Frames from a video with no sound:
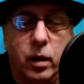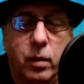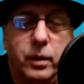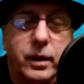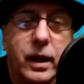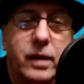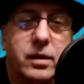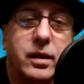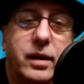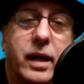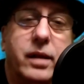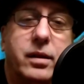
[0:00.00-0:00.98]
But that's
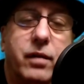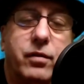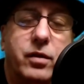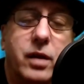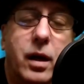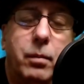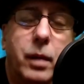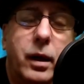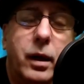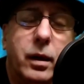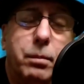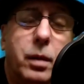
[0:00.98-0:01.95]
it. Thanks again for
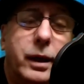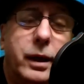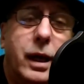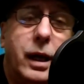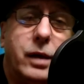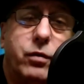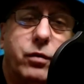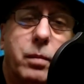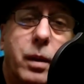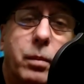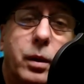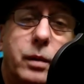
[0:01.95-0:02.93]
stopping by, guys.
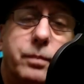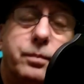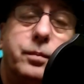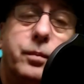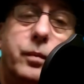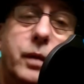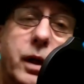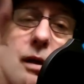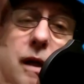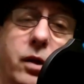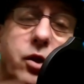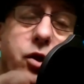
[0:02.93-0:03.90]
Remember, hit
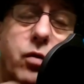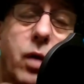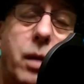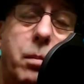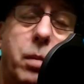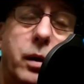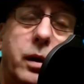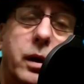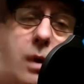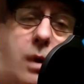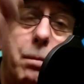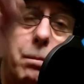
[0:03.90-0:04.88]
that subscribe button,
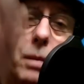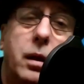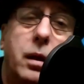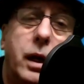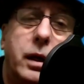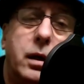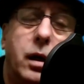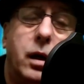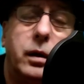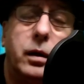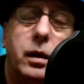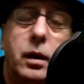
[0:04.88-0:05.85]
hit that bell
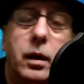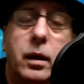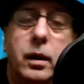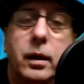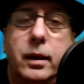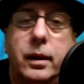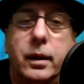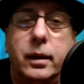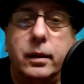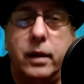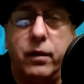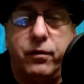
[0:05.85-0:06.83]
icon.
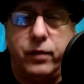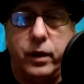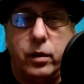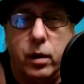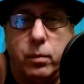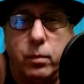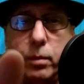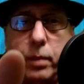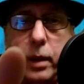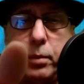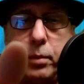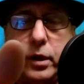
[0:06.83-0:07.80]
Definitely a thumbs up.
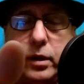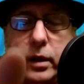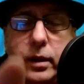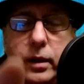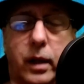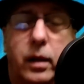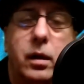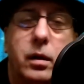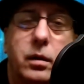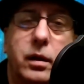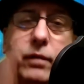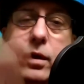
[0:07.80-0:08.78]
I appreciate that.
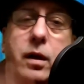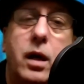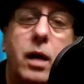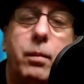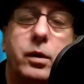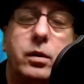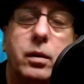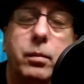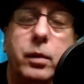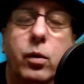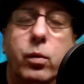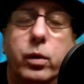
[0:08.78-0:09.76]
Leave your comments. Let me
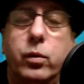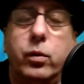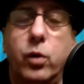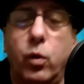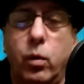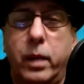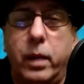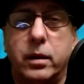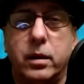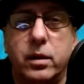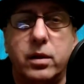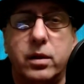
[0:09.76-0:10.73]
know what you know about
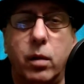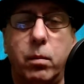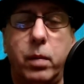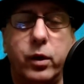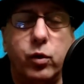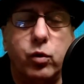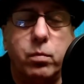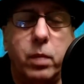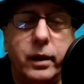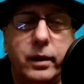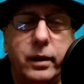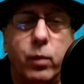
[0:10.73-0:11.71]
this sell by, use
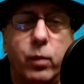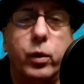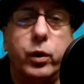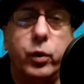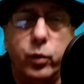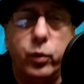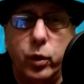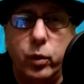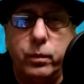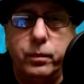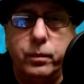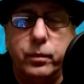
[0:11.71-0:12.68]
by date. What do you
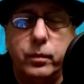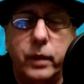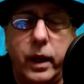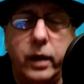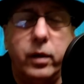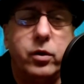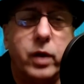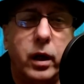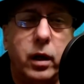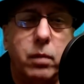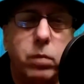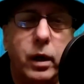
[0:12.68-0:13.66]
do? How do you
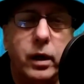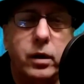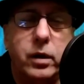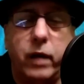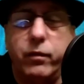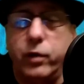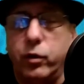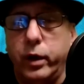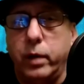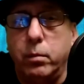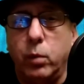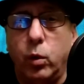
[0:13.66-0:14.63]
check your bread? Check it for
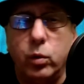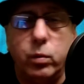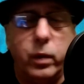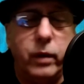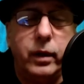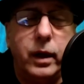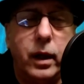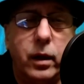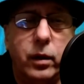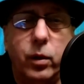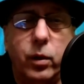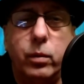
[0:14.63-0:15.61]
green mold, whatever you got to
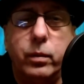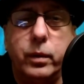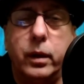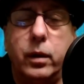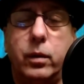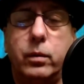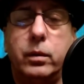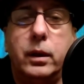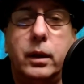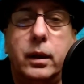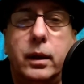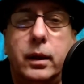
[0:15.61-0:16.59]
do, you know.
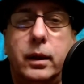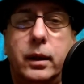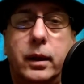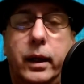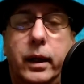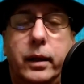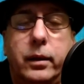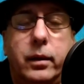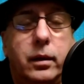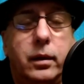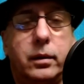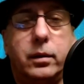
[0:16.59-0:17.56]
And
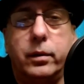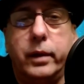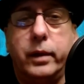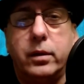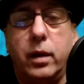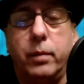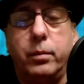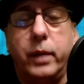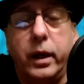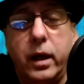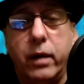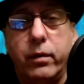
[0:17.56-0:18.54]
until next time,
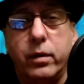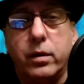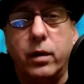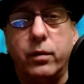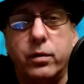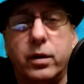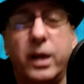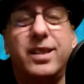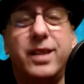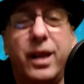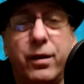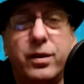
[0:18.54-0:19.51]
take care of yourself. Stay
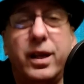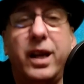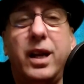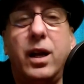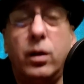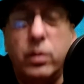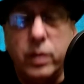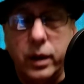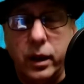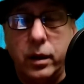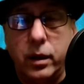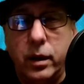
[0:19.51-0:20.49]
safe, stay
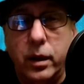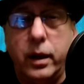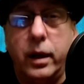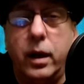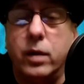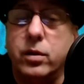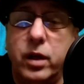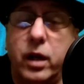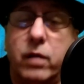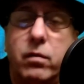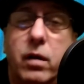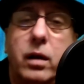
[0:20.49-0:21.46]
healthy. And I'll see
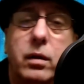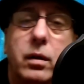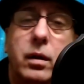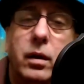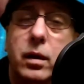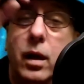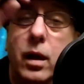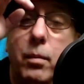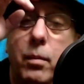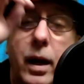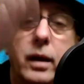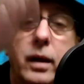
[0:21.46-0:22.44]
you around.
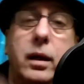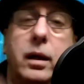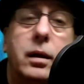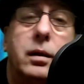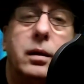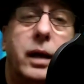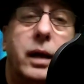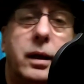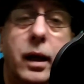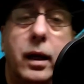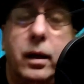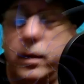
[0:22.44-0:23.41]
I'm out of here. Take
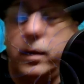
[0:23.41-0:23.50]
care.